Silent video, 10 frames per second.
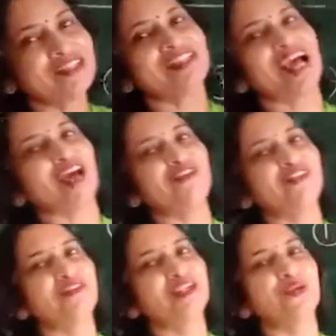jam,
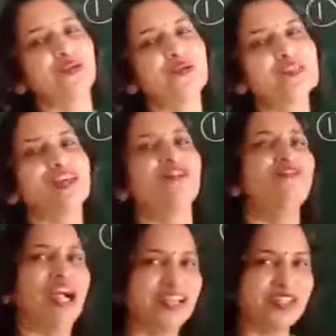we will use the
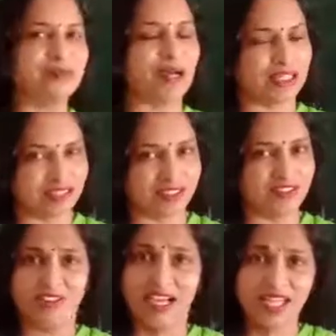wider path.
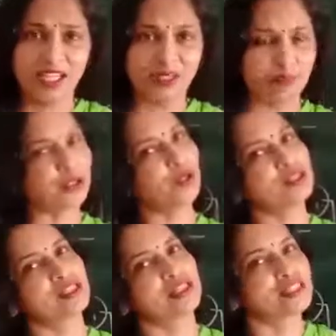Why?
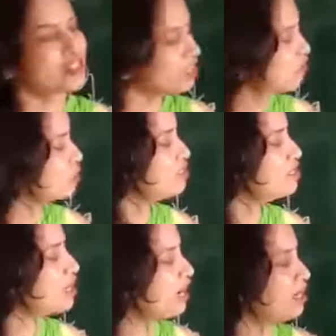Because the
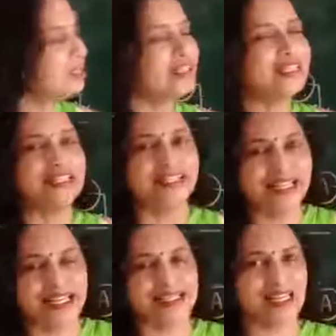restrictions are
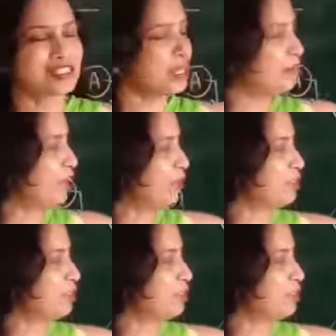less as compared to